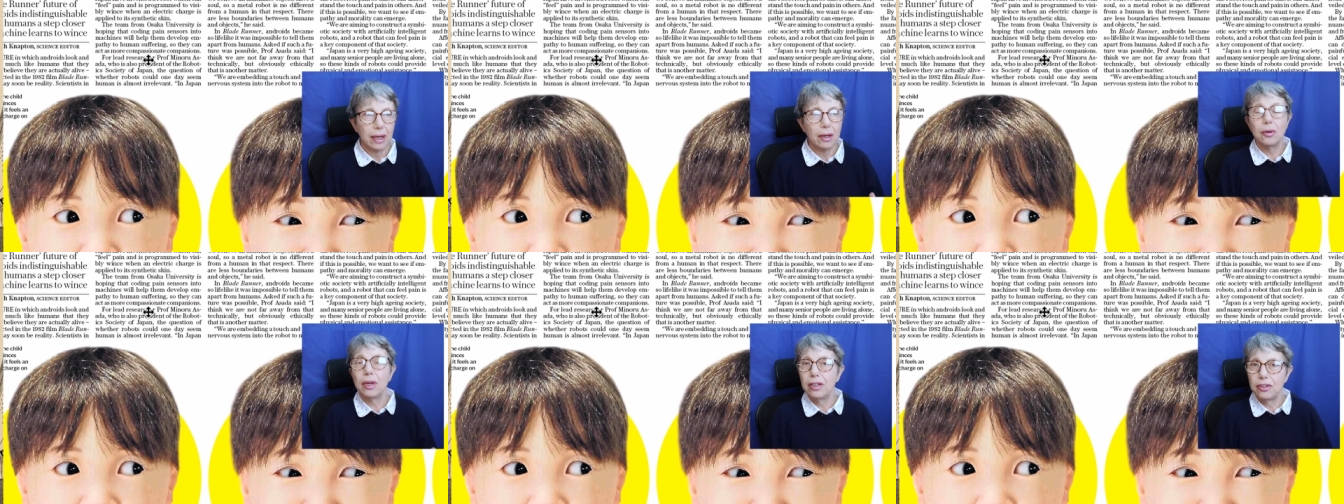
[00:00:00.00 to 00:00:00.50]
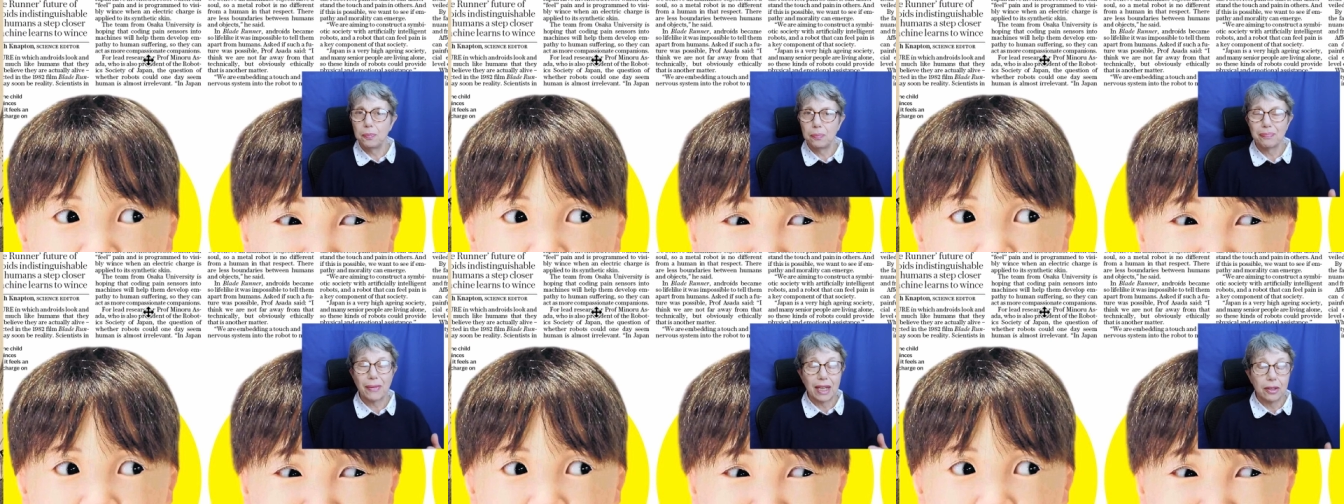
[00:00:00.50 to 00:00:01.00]
who he's
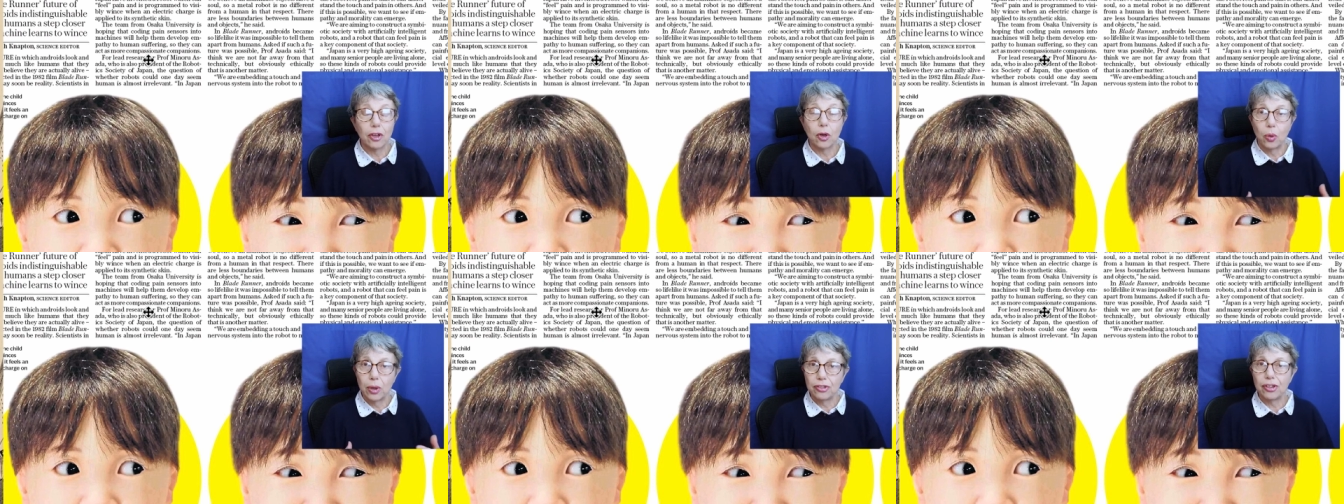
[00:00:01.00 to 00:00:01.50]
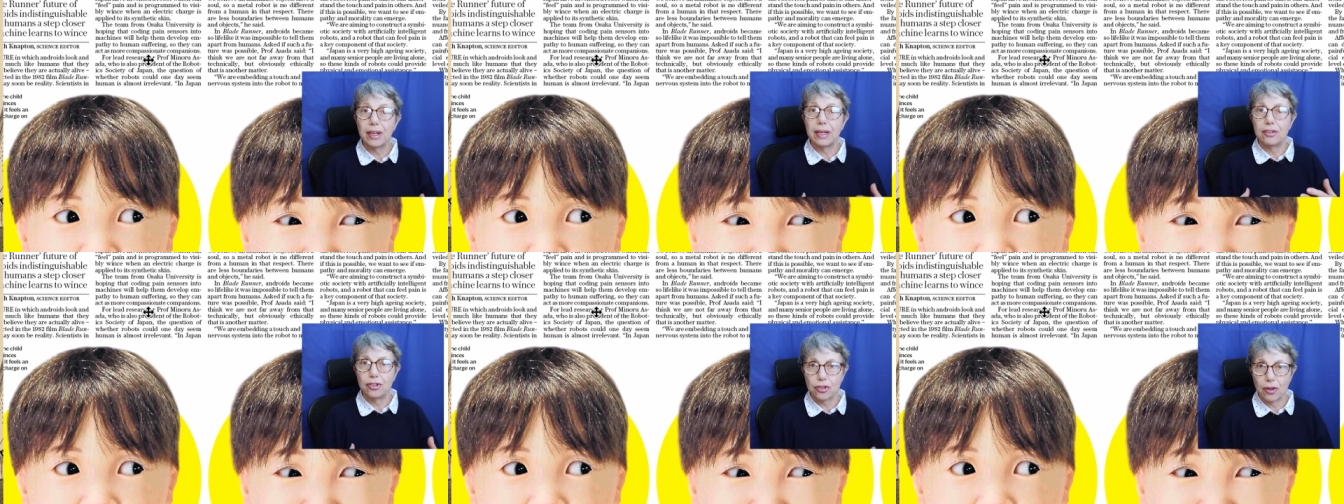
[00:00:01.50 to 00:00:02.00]
the quizzer
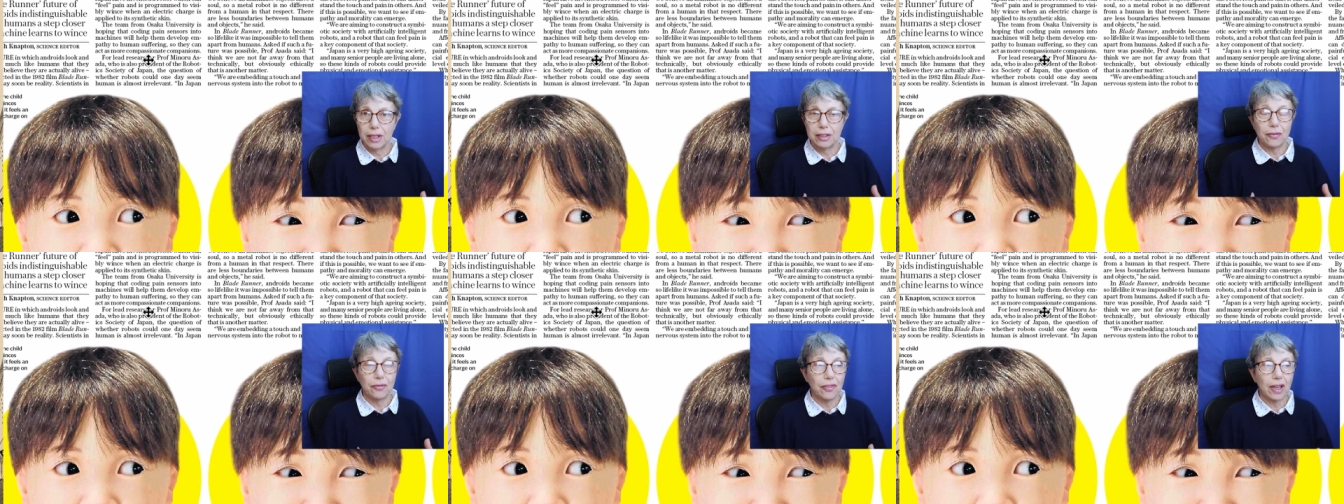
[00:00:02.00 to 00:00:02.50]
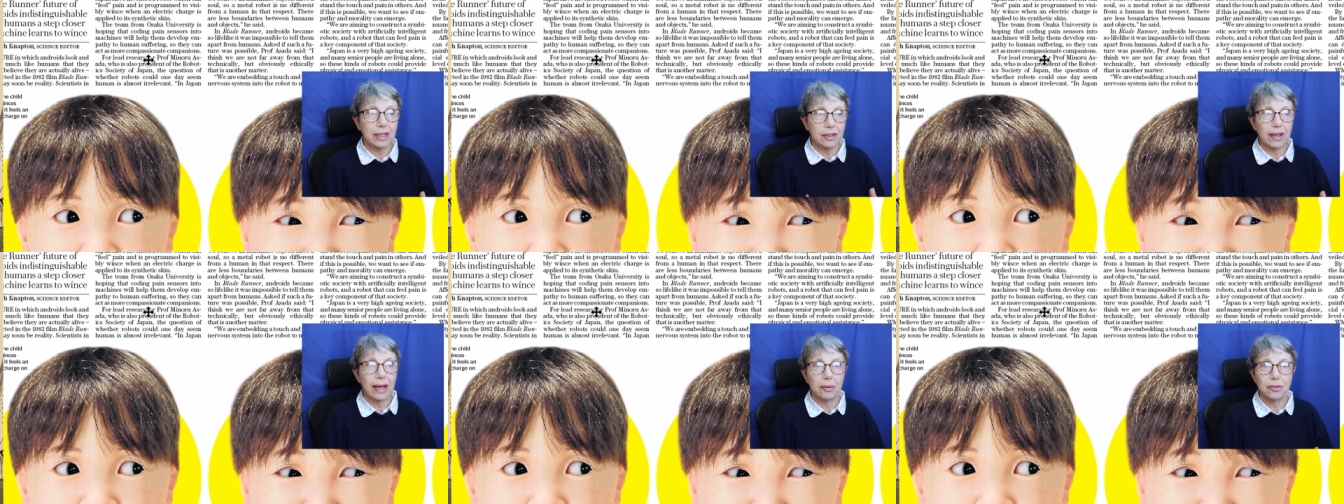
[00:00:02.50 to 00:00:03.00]
is trying to
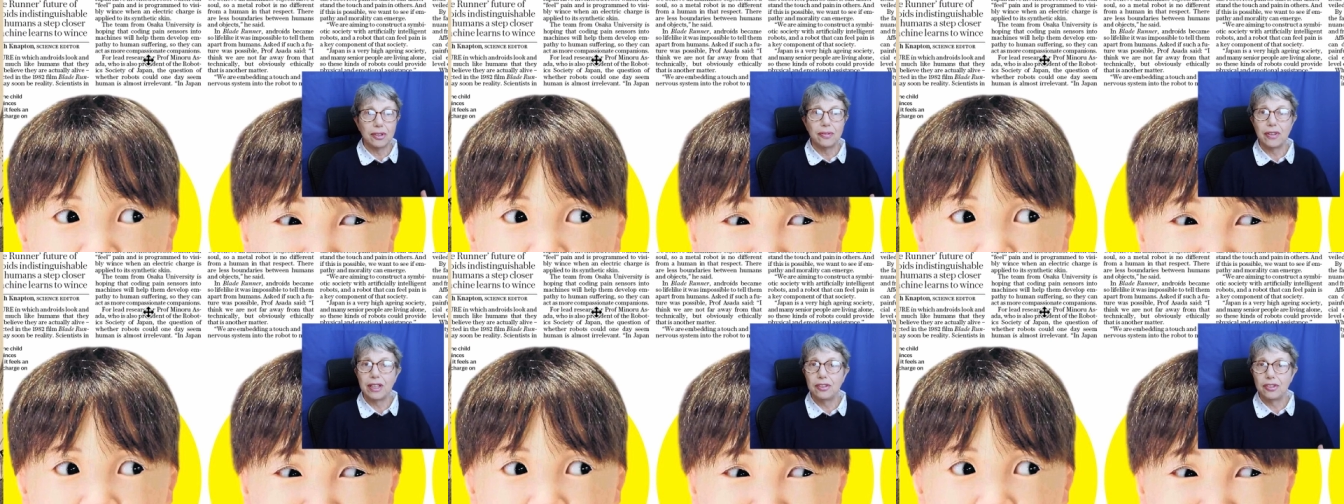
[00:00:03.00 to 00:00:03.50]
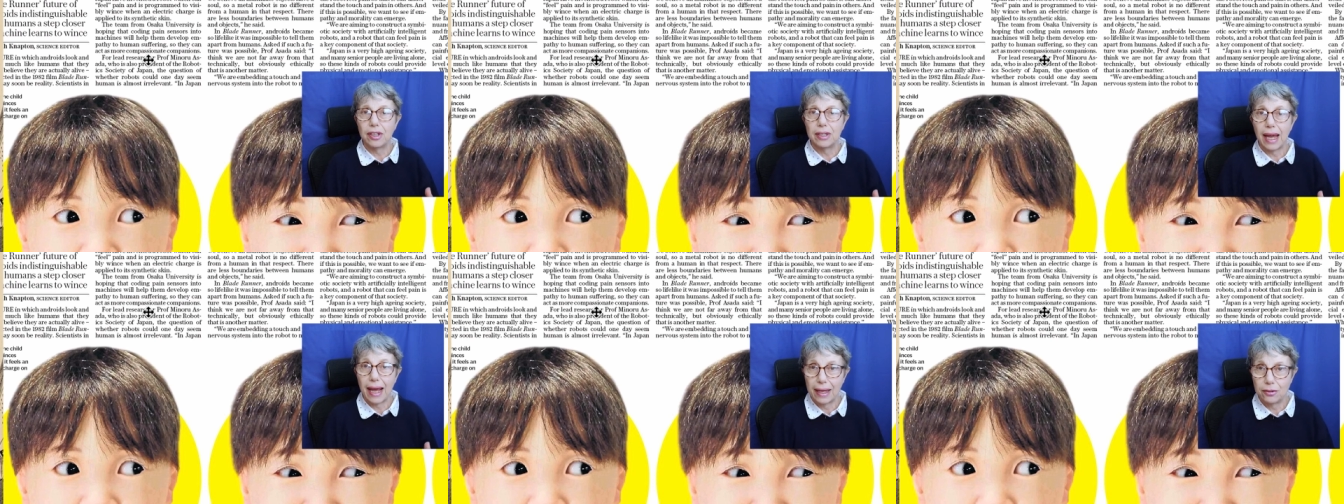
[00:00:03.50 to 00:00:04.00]
find out if he's
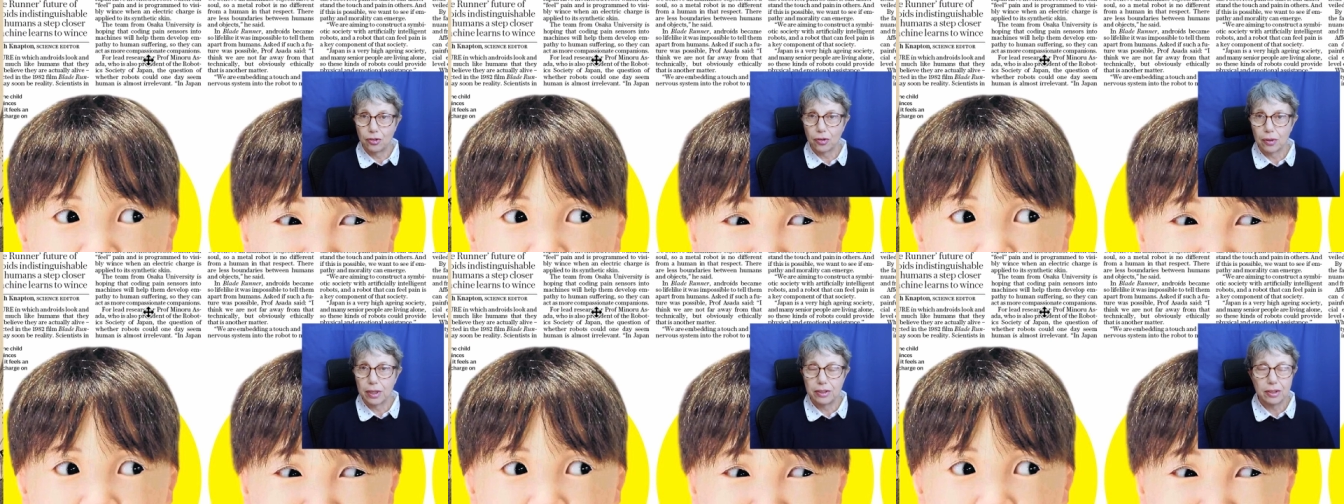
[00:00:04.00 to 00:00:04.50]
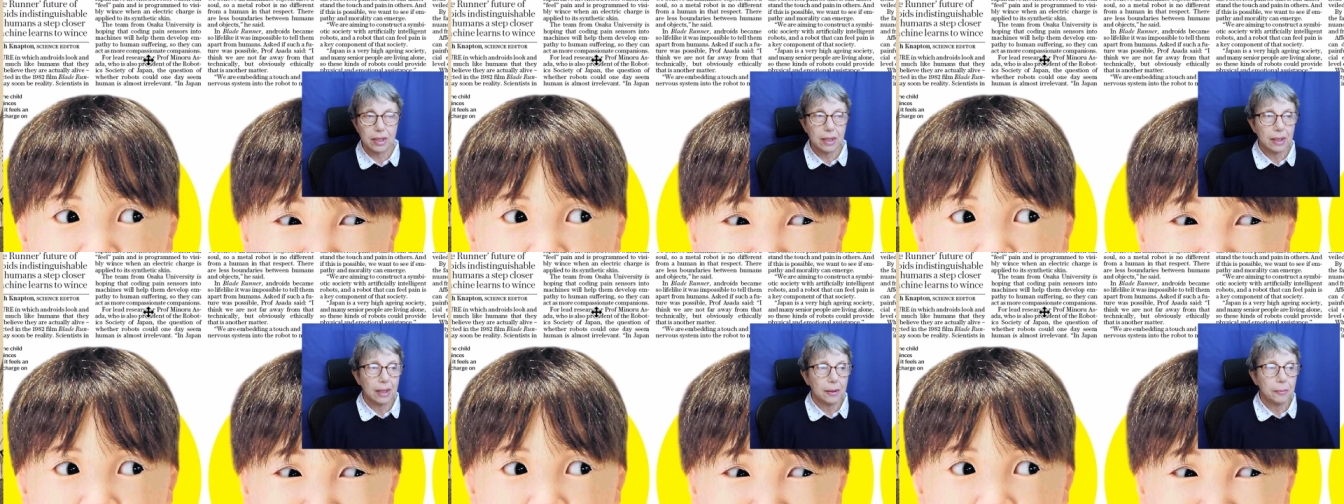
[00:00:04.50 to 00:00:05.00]
an android,
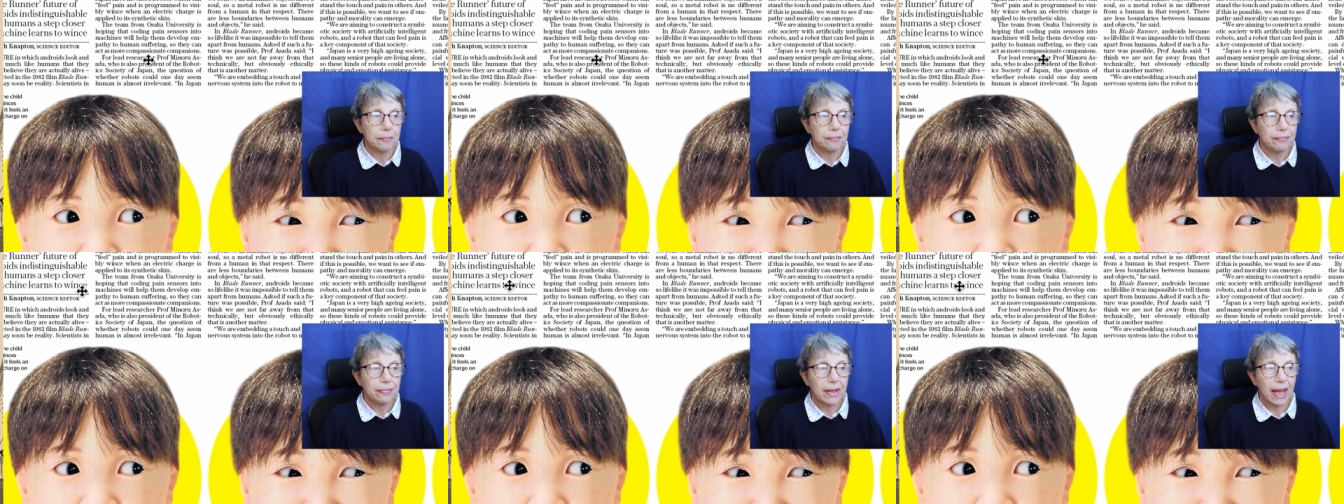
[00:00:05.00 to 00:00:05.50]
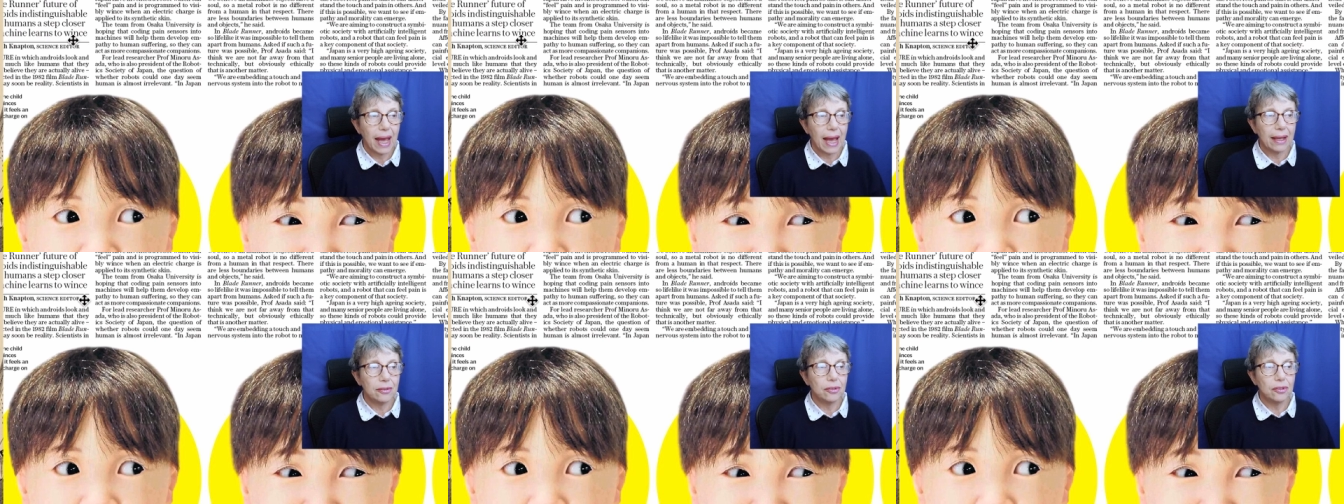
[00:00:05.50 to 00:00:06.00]

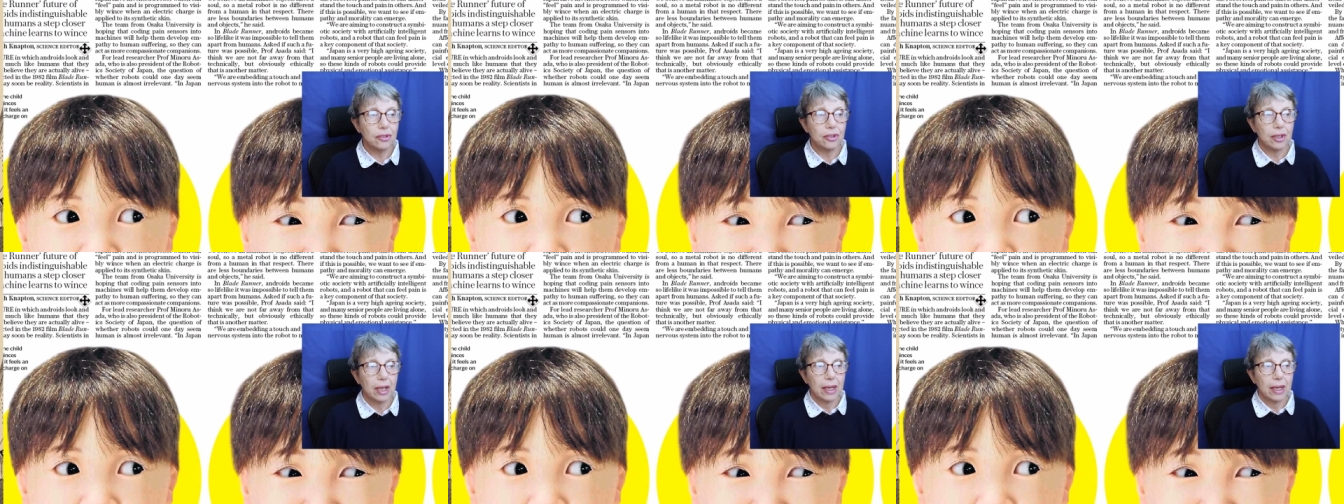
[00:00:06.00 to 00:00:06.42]
and